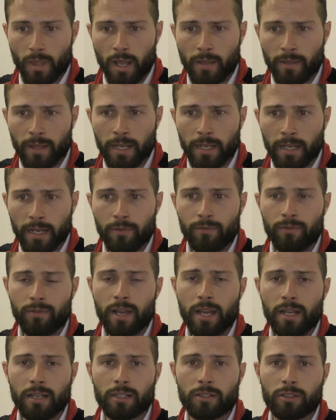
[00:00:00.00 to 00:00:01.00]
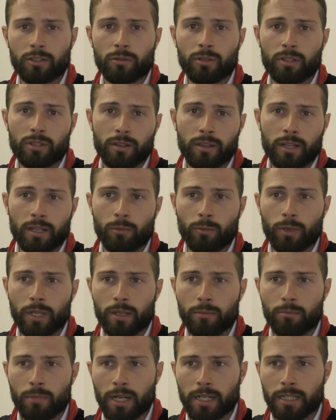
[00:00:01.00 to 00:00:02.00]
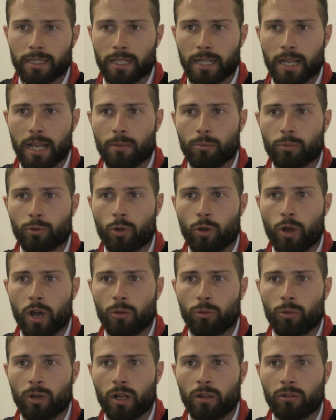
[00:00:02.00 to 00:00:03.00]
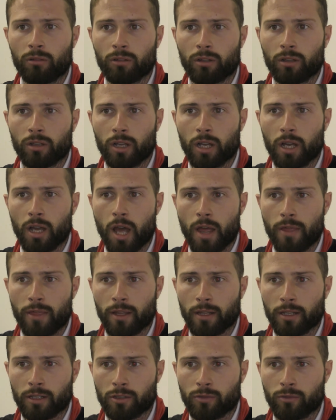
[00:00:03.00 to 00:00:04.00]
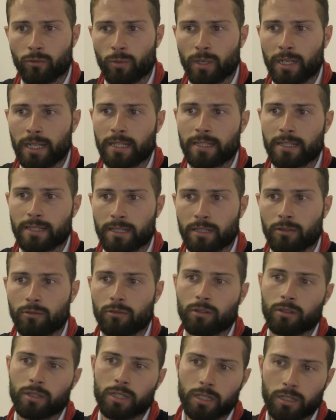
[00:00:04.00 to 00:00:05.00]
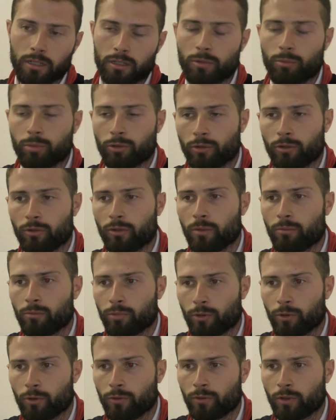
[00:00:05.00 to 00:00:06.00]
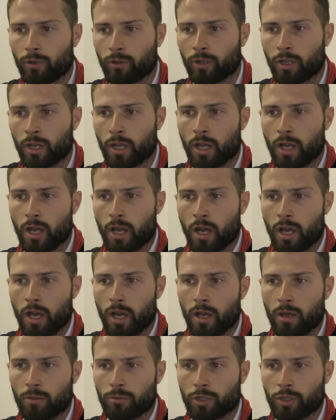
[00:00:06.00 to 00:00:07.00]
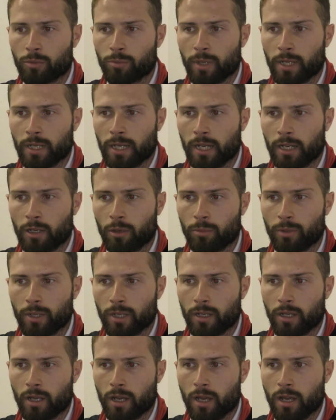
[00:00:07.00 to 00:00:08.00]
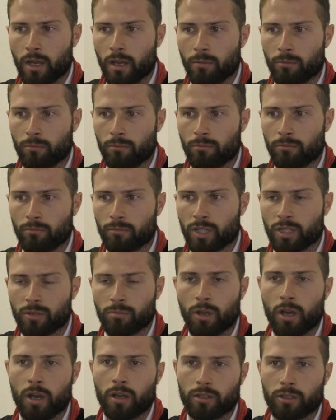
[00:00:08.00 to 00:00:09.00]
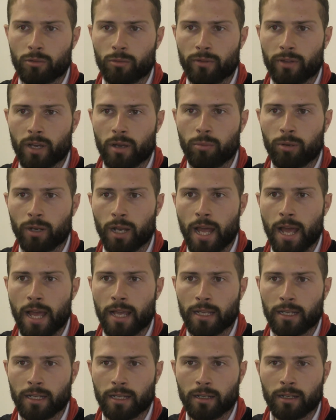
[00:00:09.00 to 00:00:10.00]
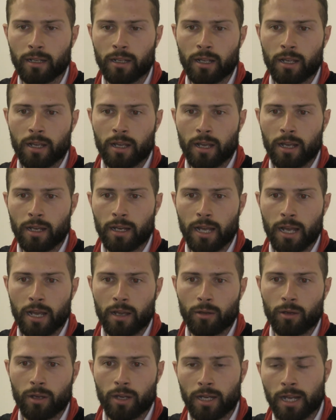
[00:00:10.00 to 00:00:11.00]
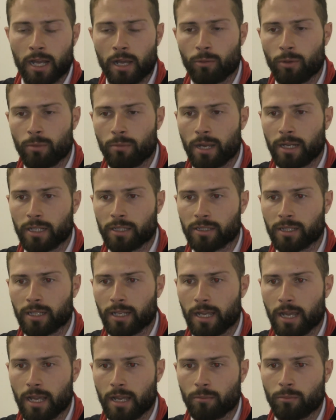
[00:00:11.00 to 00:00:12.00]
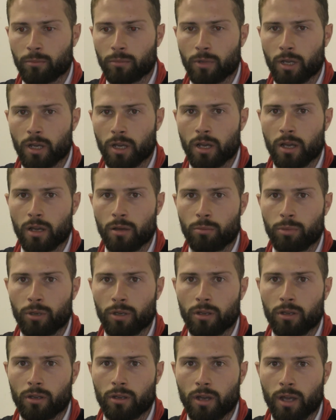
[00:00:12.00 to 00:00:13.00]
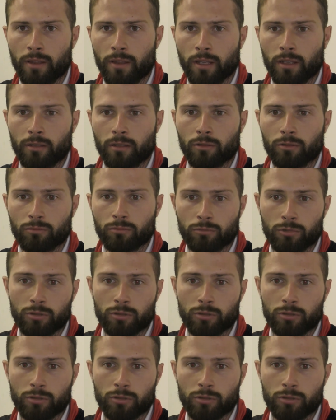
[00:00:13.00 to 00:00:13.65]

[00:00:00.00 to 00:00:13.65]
And then in fairness to us, I think we managed the game quite well. I think that's something we need to still continue to improve on, just being a little bit smarter with our play and how we manage the game. But I think